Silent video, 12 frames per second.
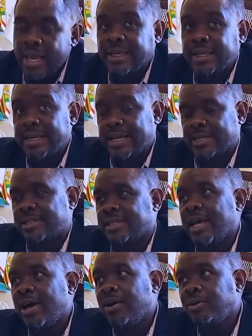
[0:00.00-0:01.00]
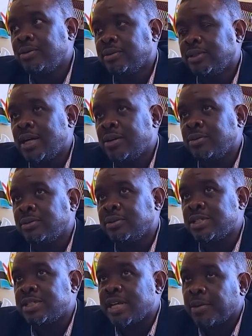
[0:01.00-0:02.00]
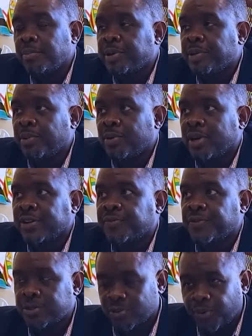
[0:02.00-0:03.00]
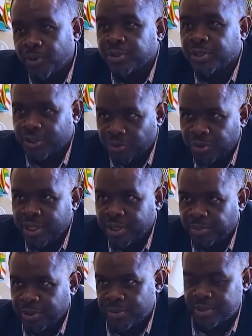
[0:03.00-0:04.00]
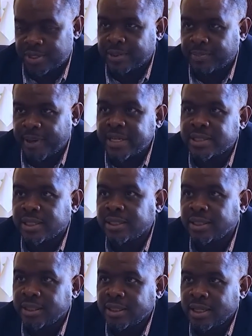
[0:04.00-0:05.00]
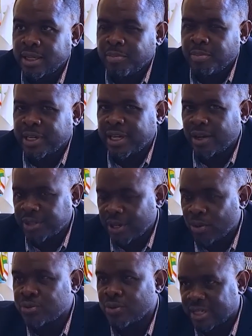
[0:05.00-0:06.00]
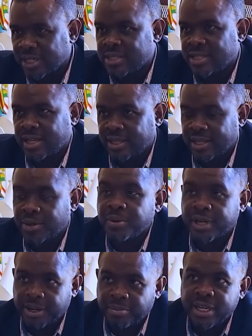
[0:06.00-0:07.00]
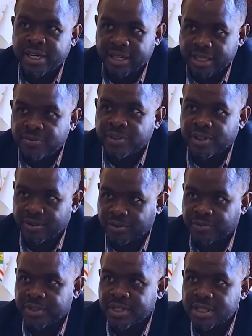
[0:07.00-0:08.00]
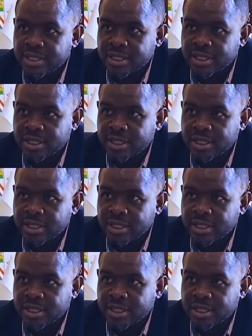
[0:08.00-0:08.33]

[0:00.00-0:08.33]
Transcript: Yes, now these young people, first of all, they're doing it because it's a passion, but now they're also understanding that we can make a living out of this.